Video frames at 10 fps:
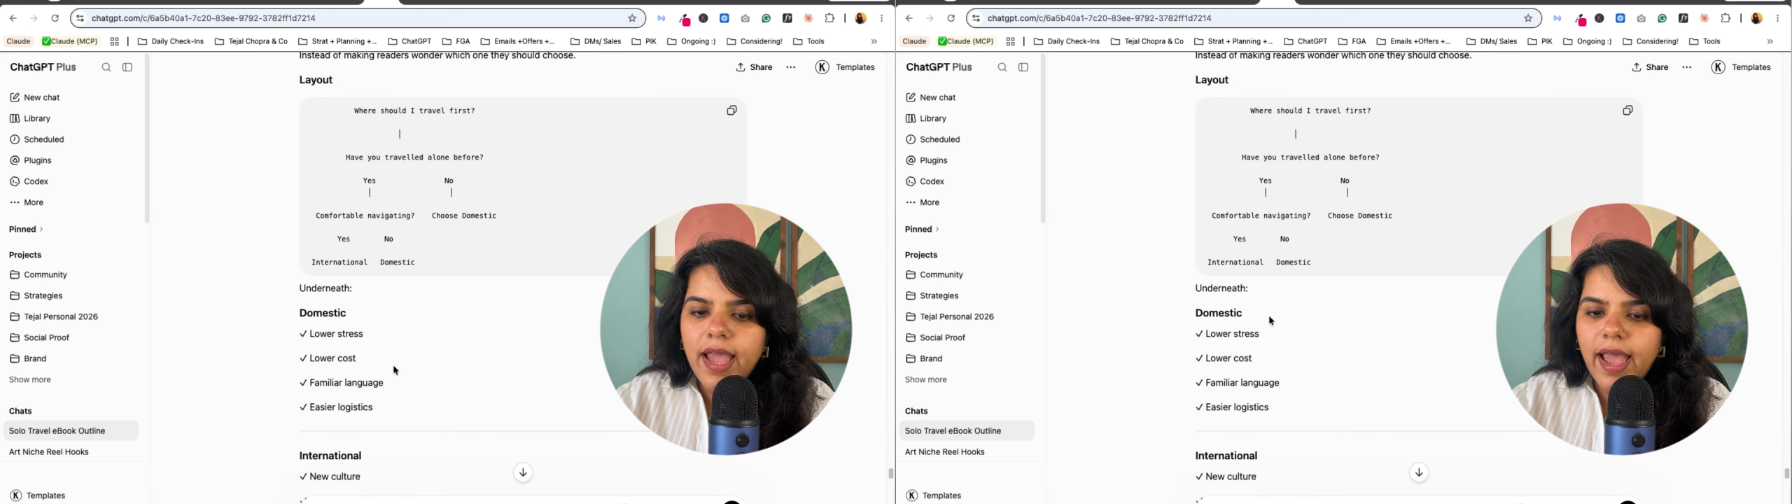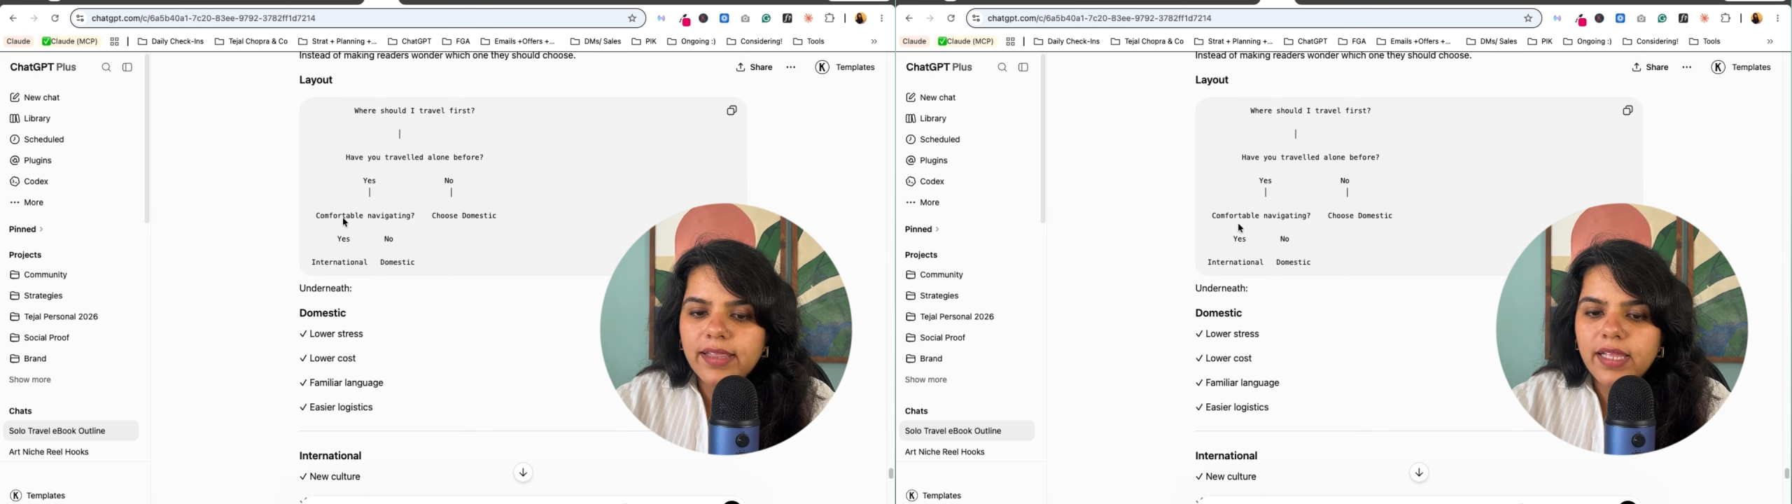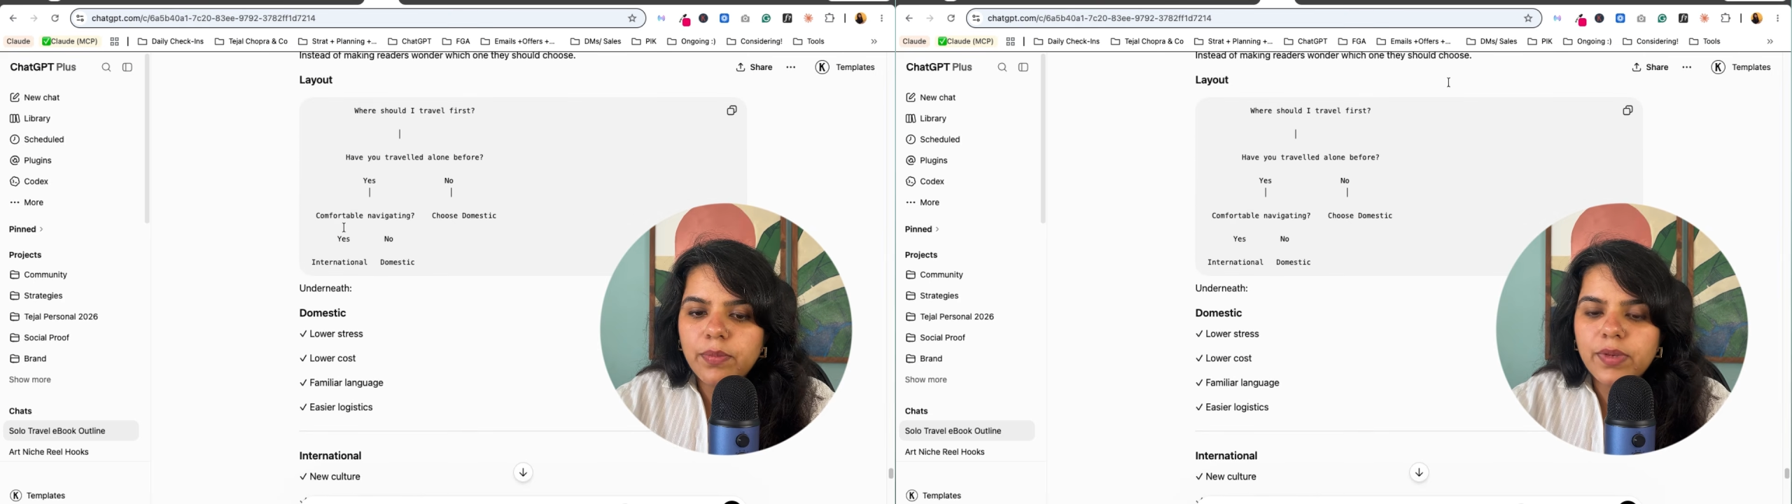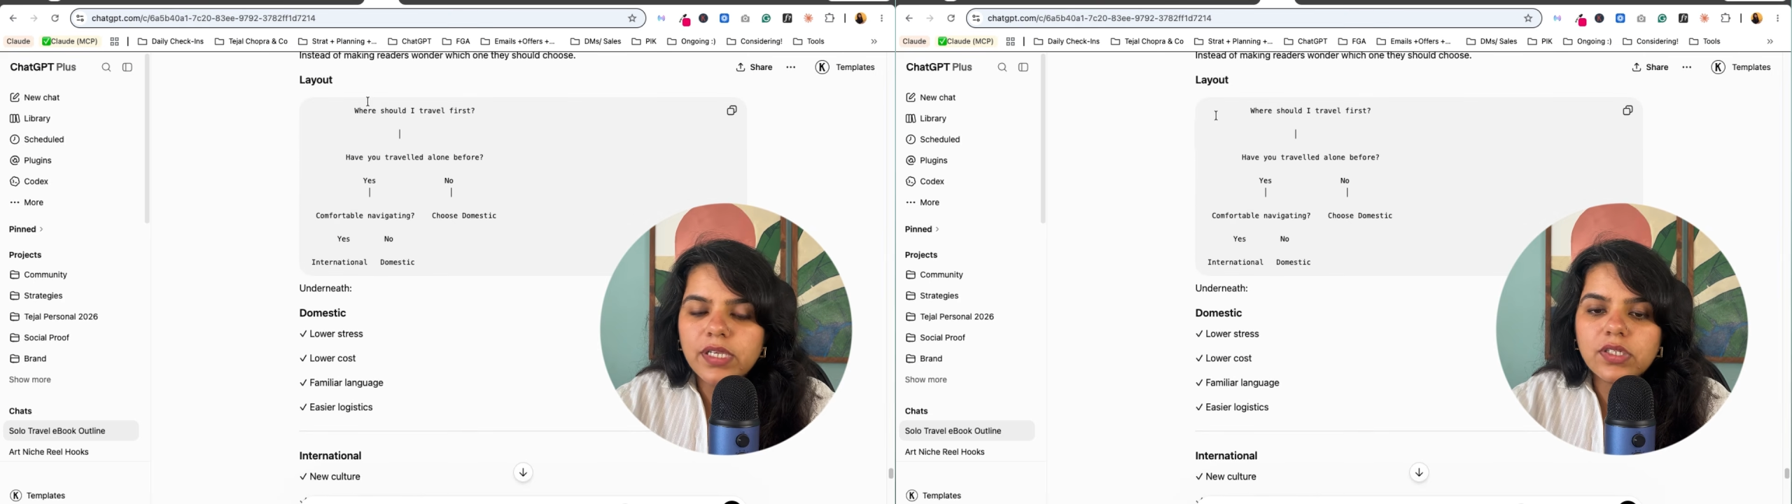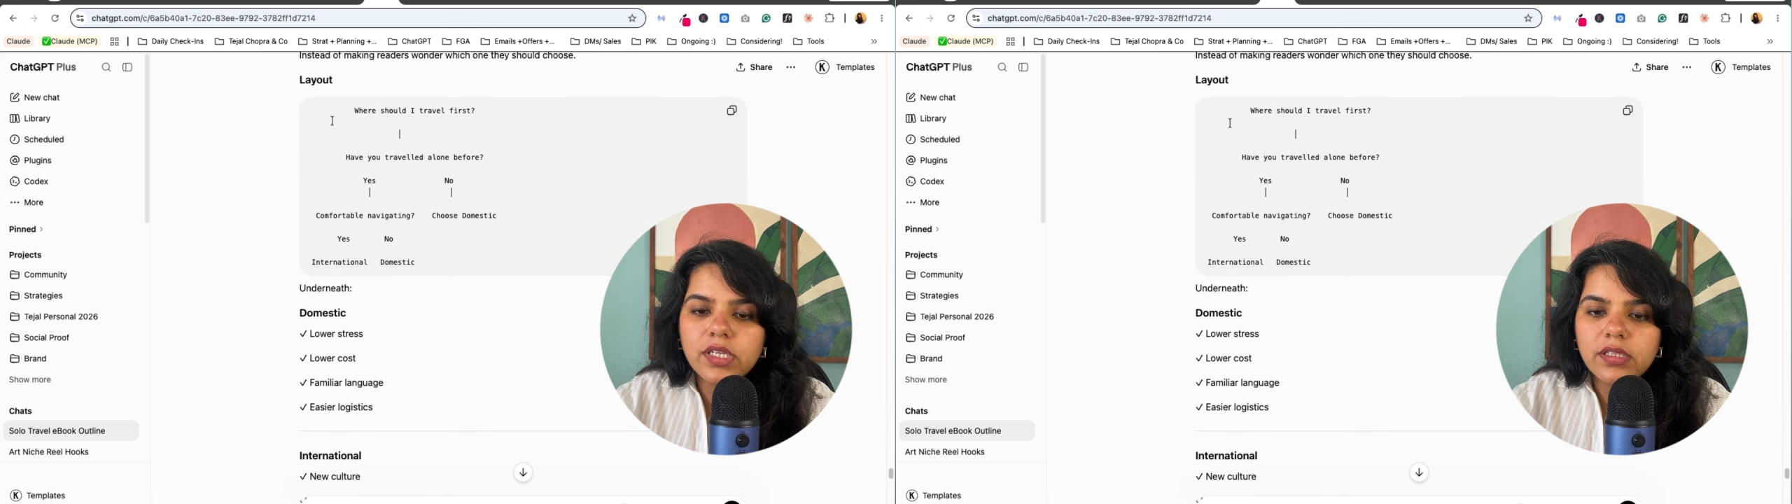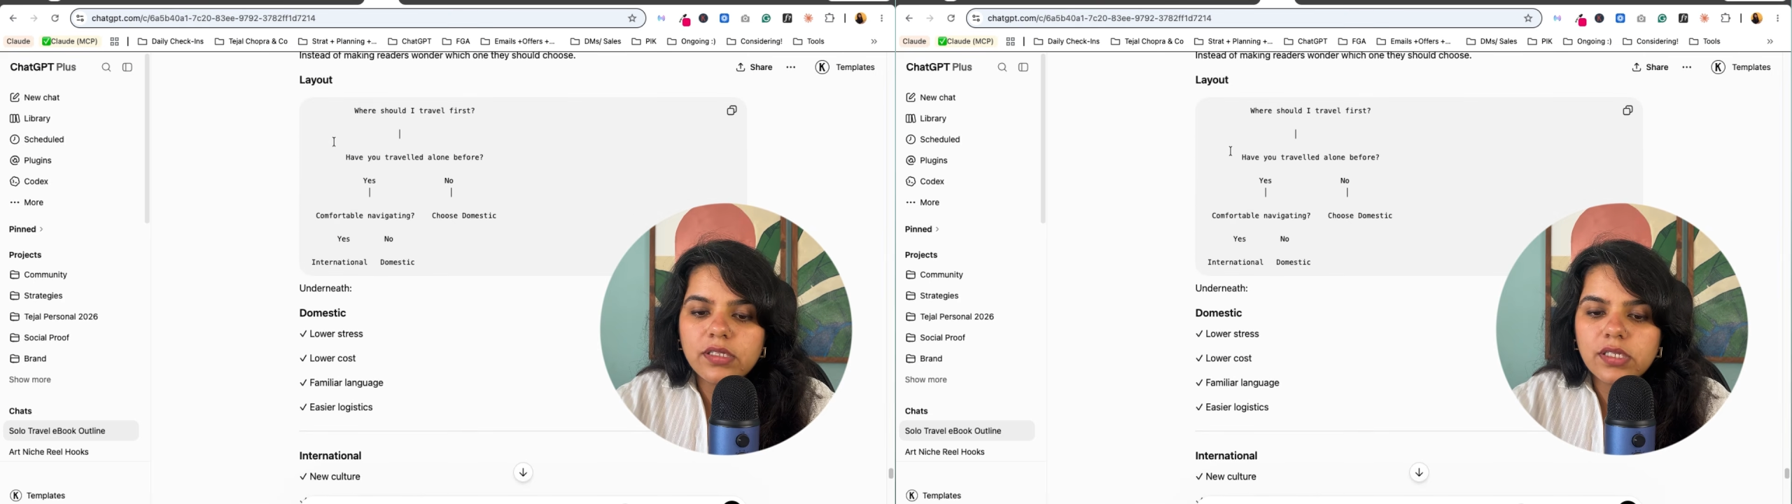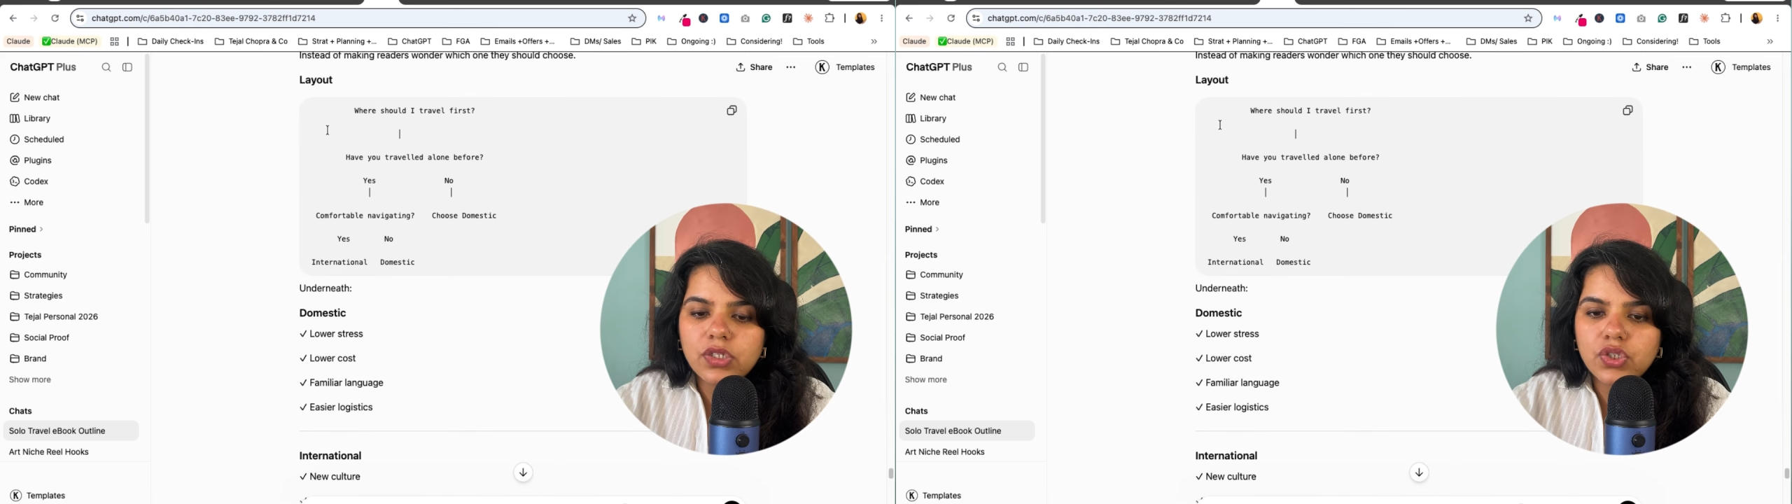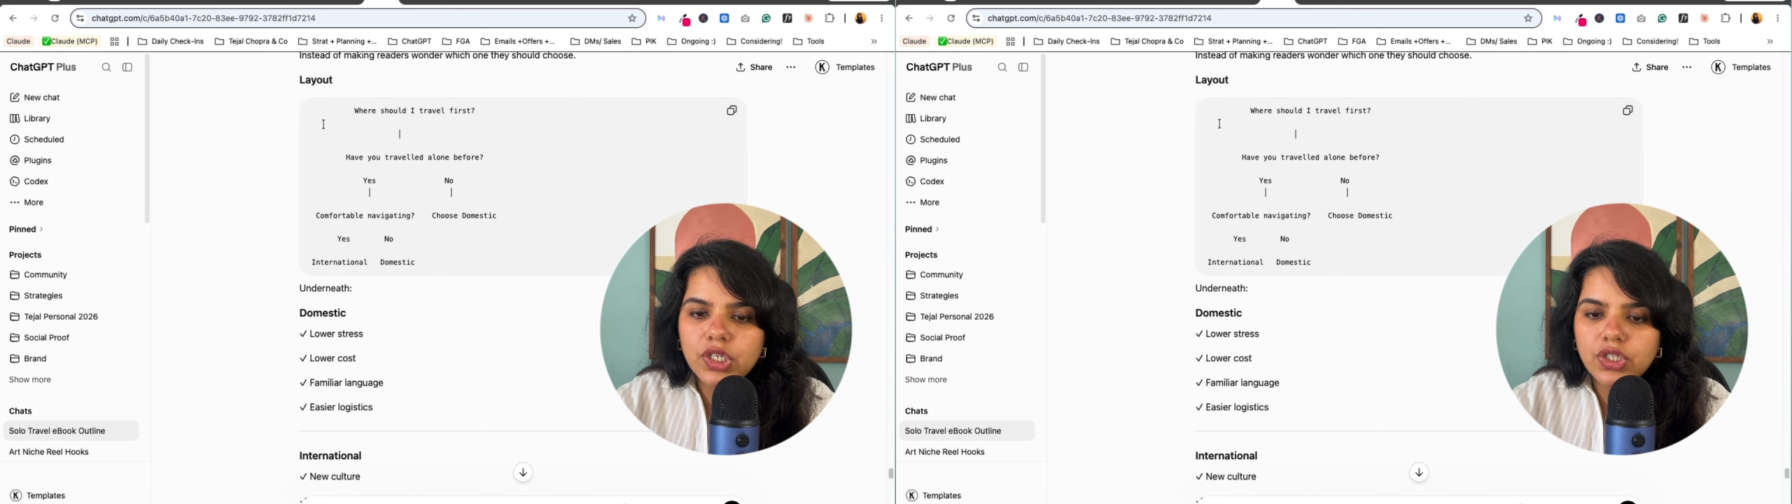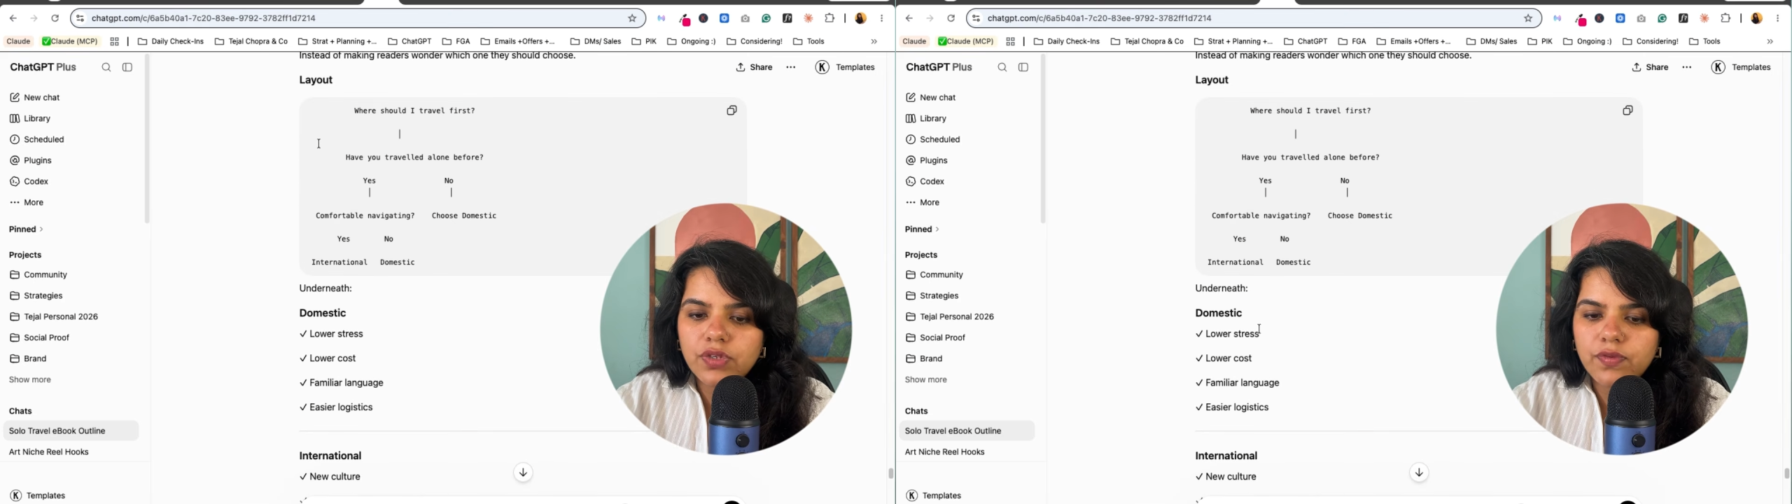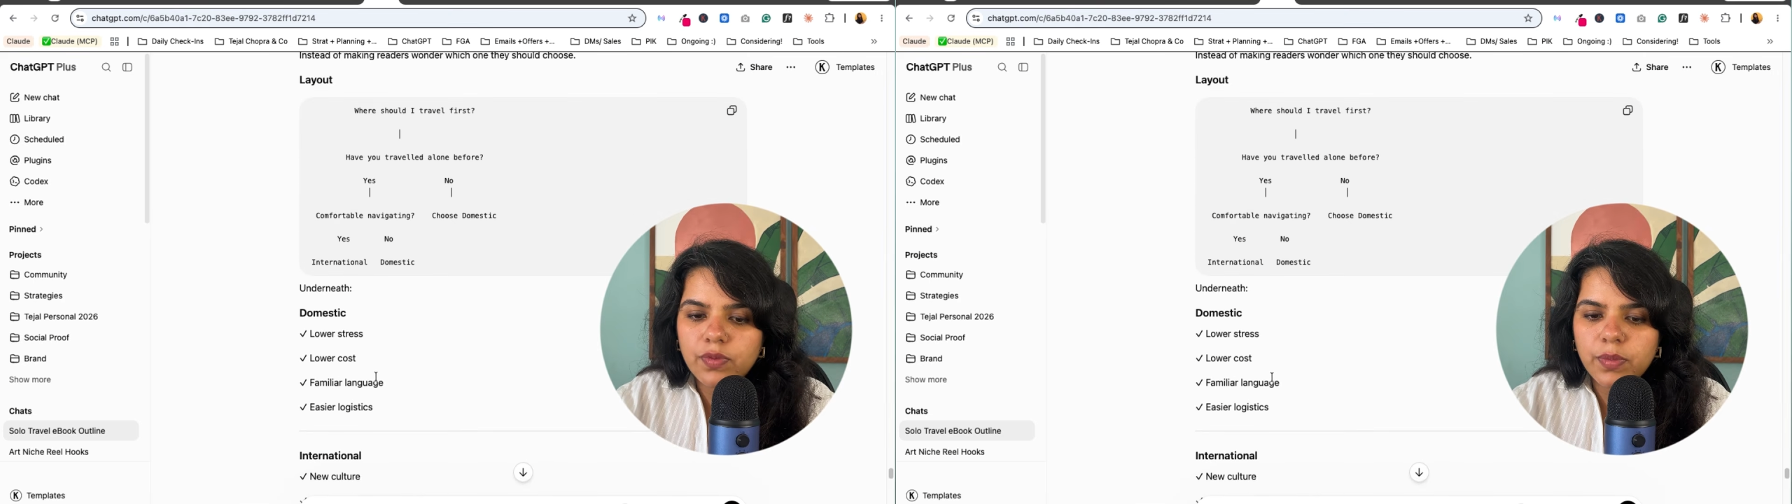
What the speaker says: and then please create this illustration for